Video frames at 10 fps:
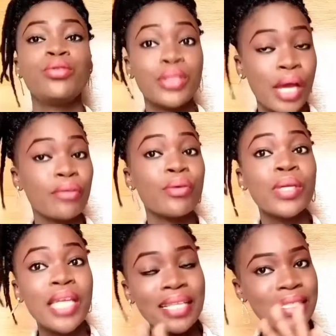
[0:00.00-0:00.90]
not agree with
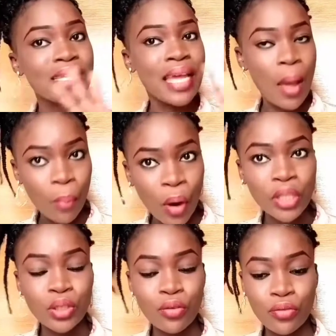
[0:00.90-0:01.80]
that
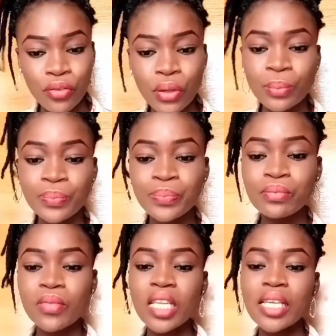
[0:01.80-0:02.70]
point of view.
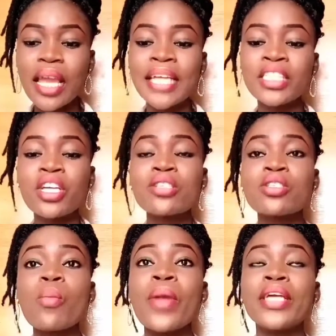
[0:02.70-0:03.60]
And she
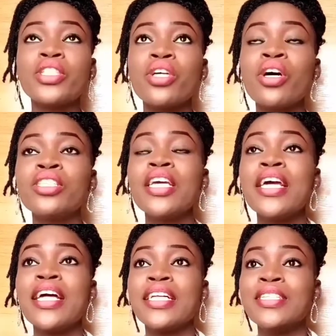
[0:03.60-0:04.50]
also mentioned
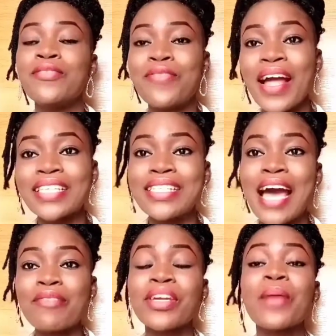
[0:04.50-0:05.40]
the fact that
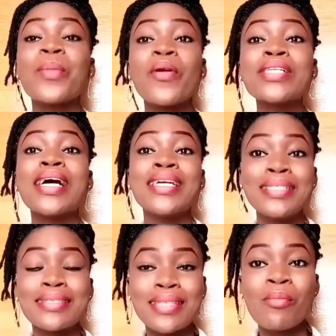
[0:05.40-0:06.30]
African parents are in the
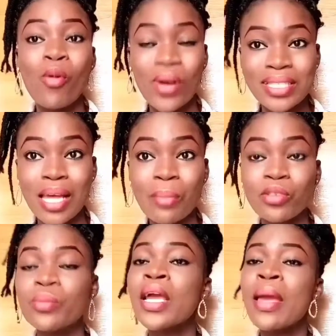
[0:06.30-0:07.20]
same WhatsApp
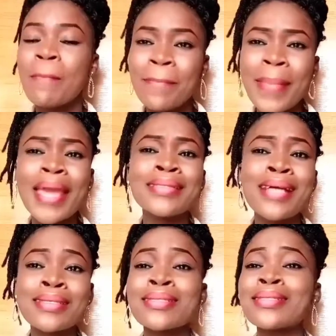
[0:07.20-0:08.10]
group. Man,
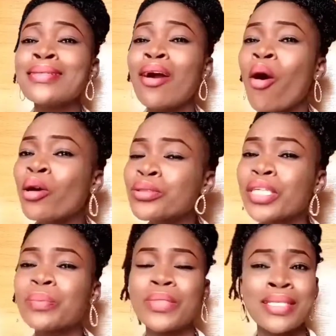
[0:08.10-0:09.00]
that is
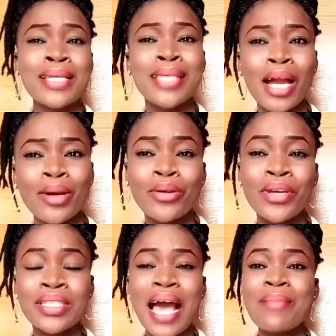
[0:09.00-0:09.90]
100%
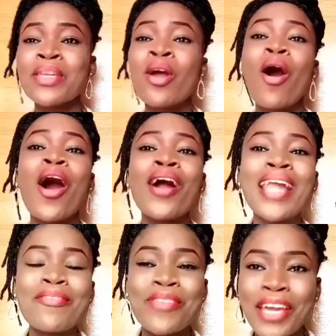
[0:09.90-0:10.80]
accurate. I mean, all
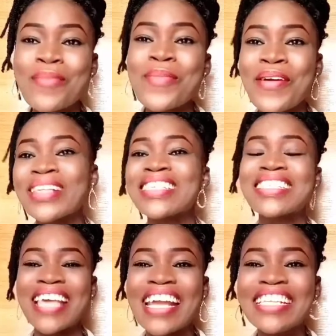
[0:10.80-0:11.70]
African parents
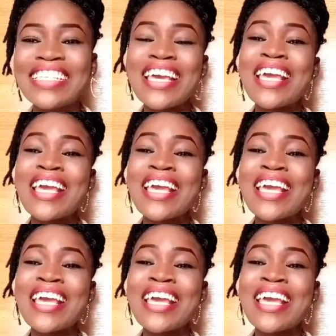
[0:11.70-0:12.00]
send